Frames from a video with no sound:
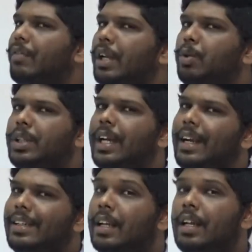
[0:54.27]
when you see,
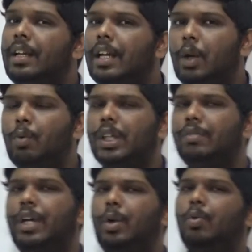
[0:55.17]
it is a linear equation
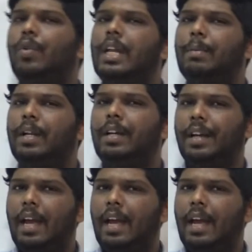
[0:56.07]
with two variable,